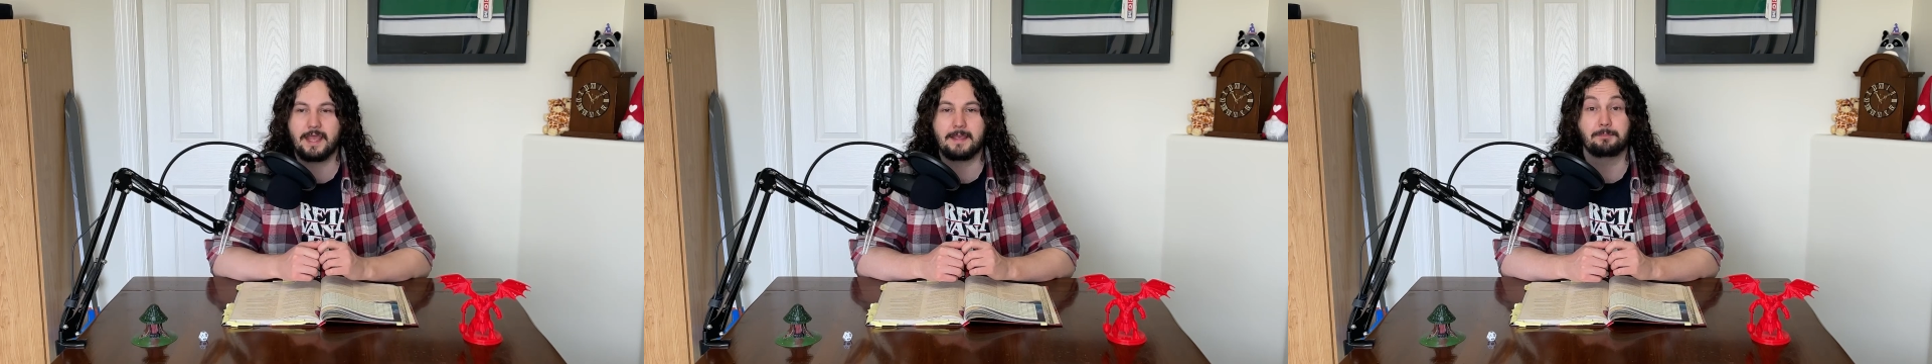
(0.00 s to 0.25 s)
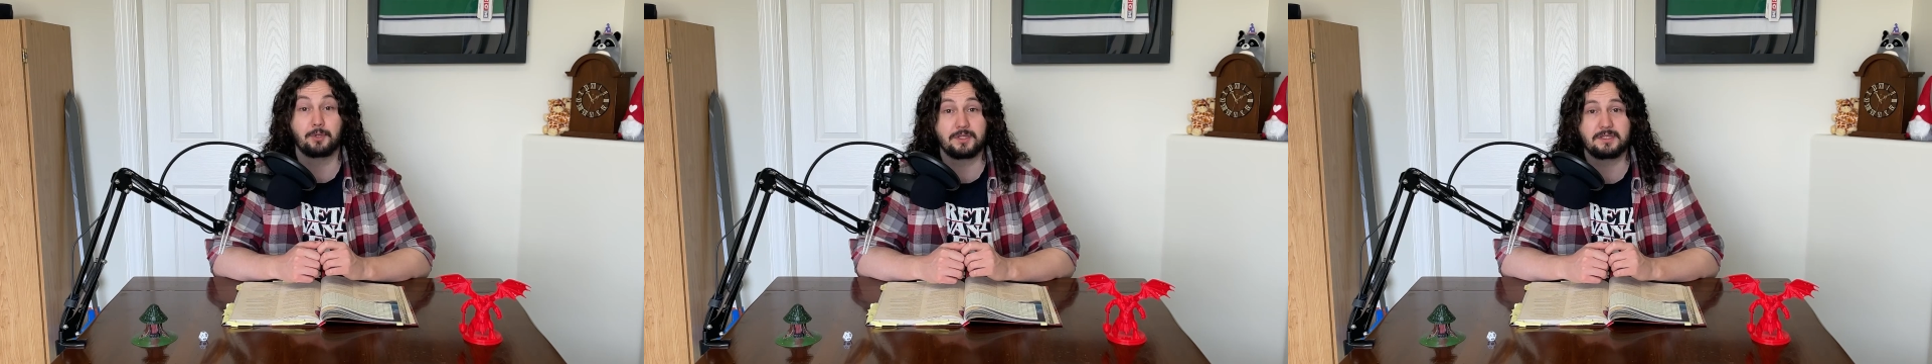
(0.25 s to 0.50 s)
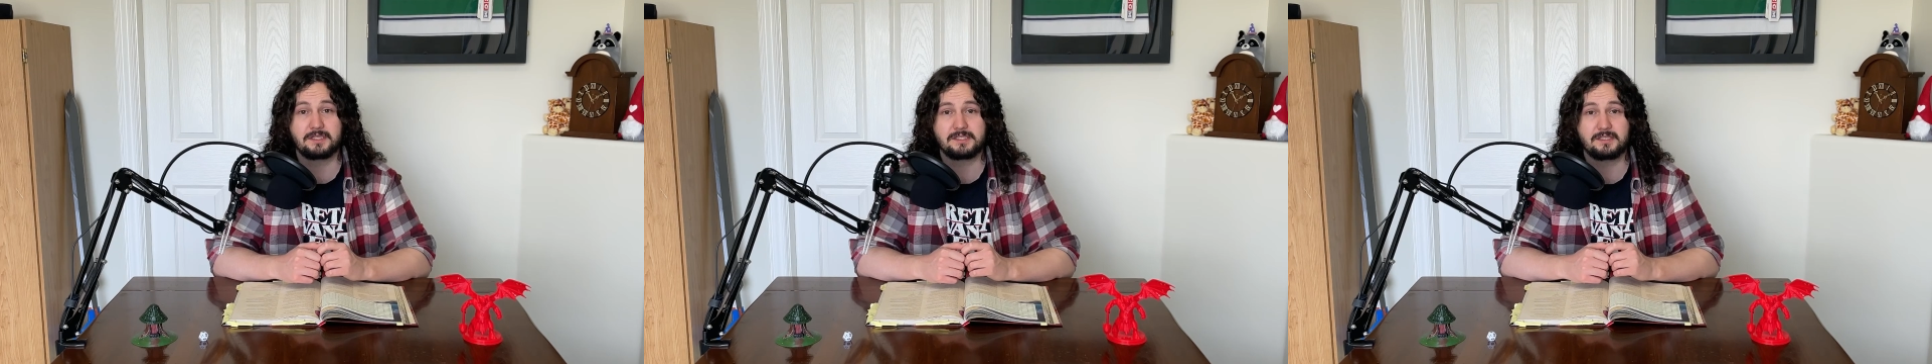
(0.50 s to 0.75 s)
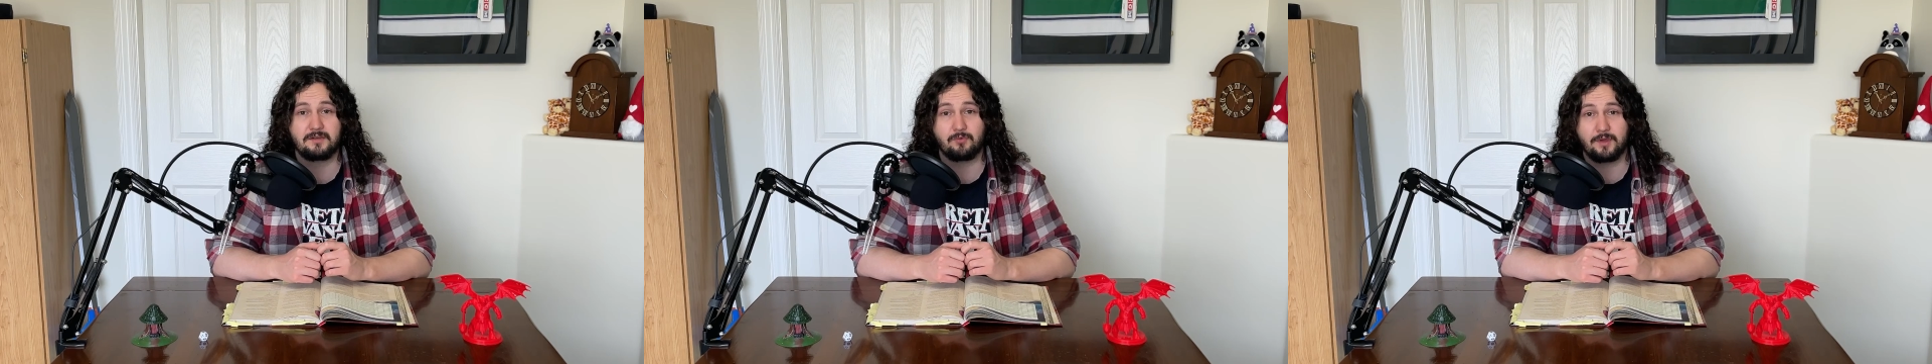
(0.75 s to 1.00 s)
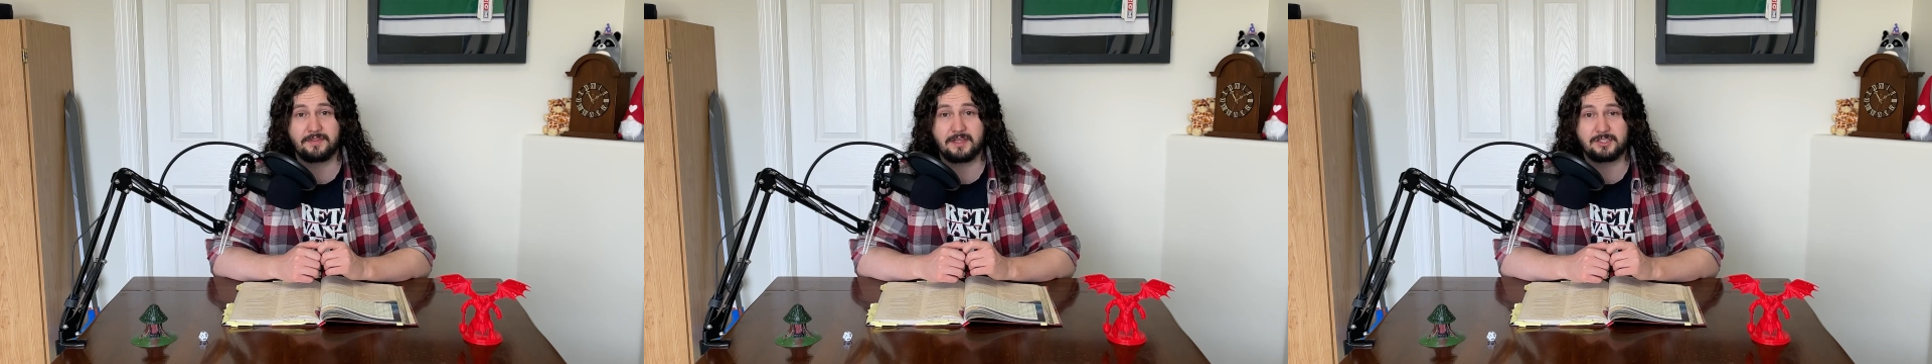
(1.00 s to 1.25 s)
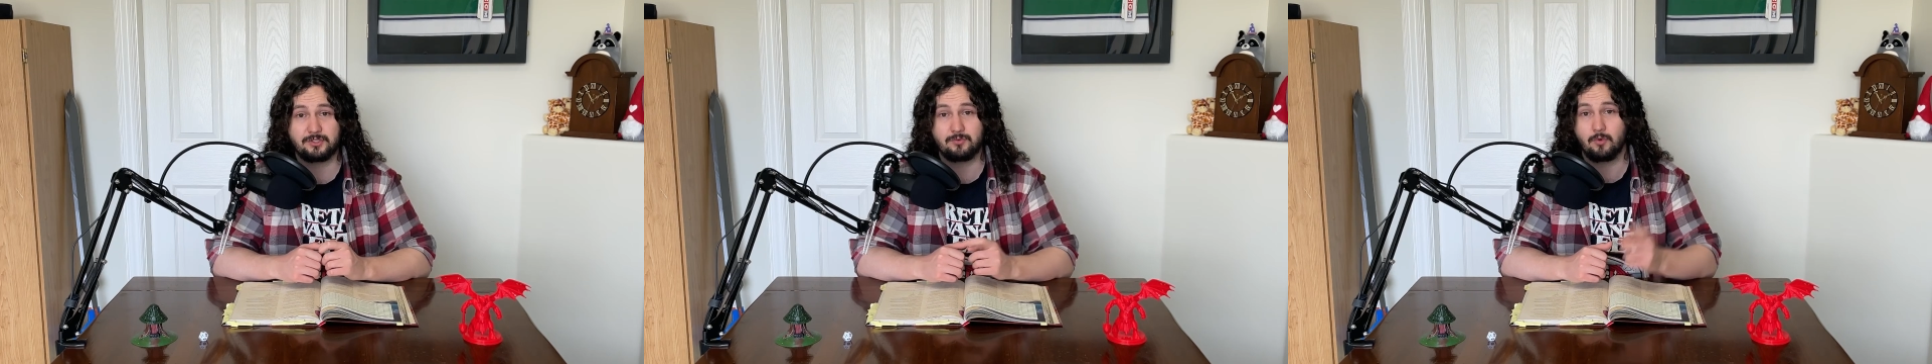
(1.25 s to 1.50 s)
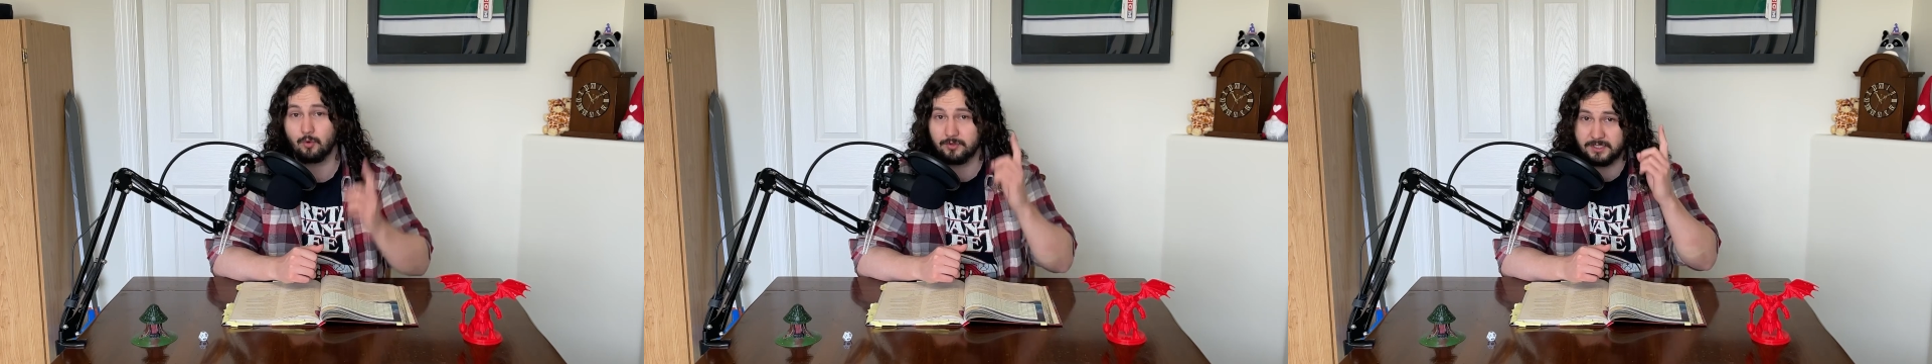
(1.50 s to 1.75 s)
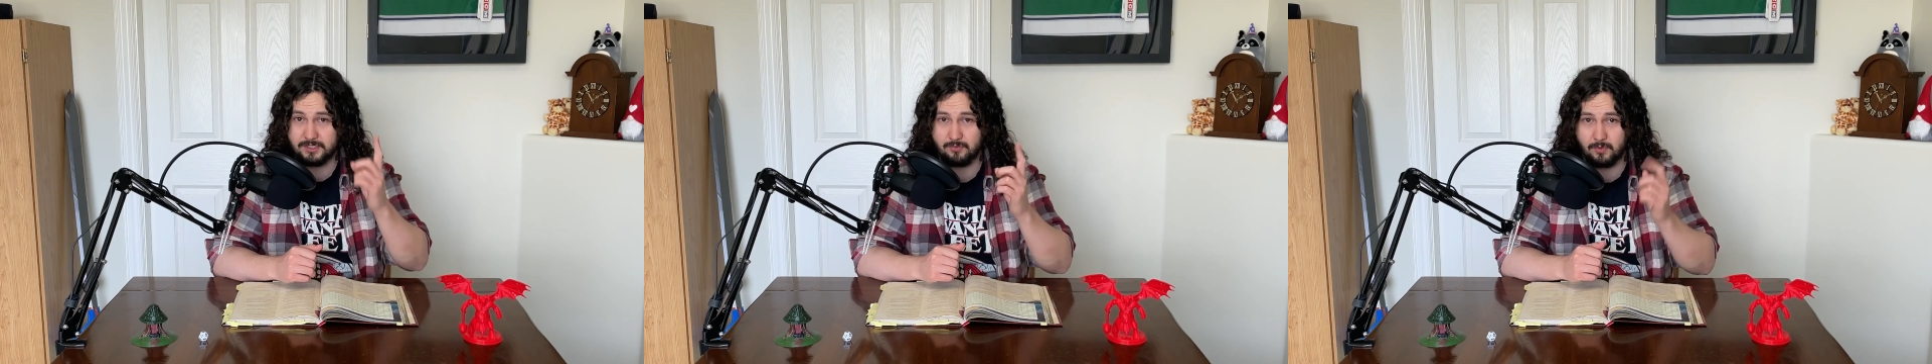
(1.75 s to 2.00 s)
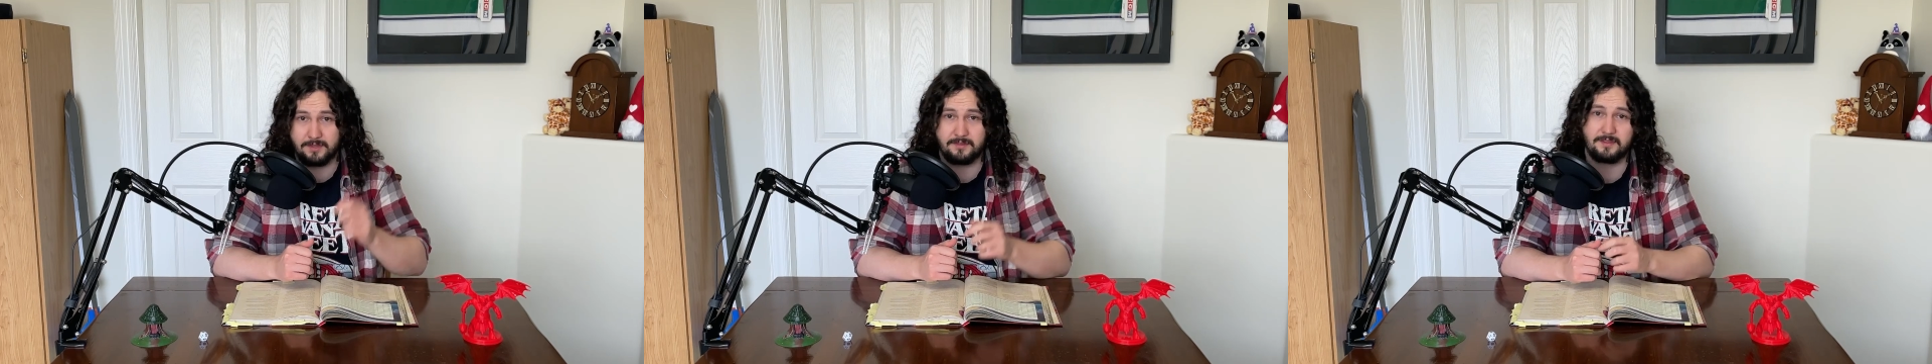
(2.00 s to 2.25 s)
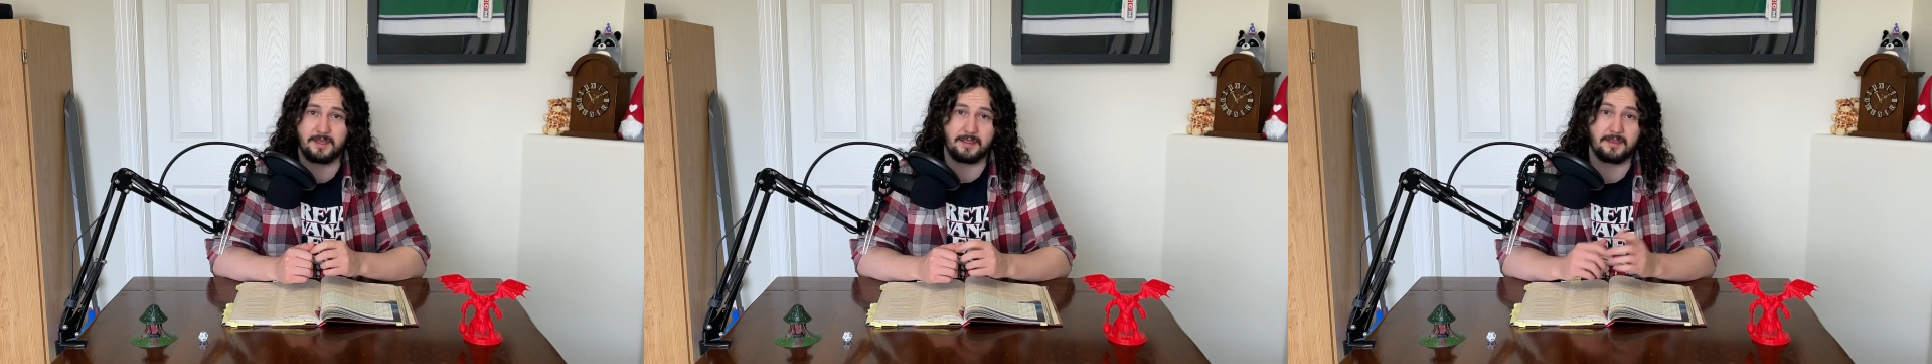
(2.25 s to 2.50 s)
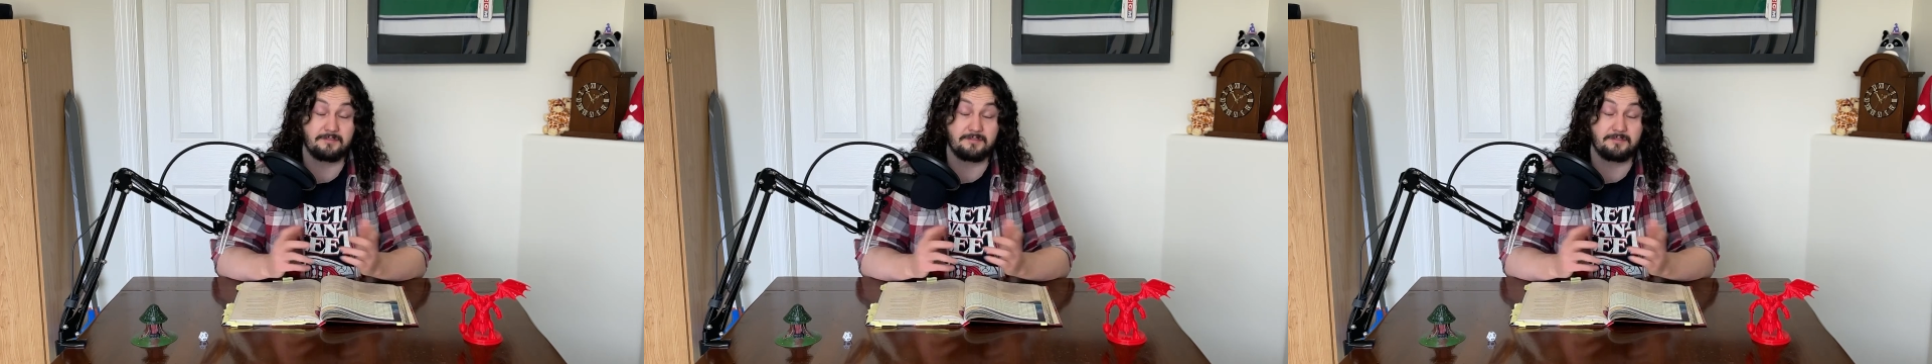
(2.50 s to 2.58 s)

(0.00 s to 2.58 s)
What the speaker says: a bullet list of what they do, or they do one thing.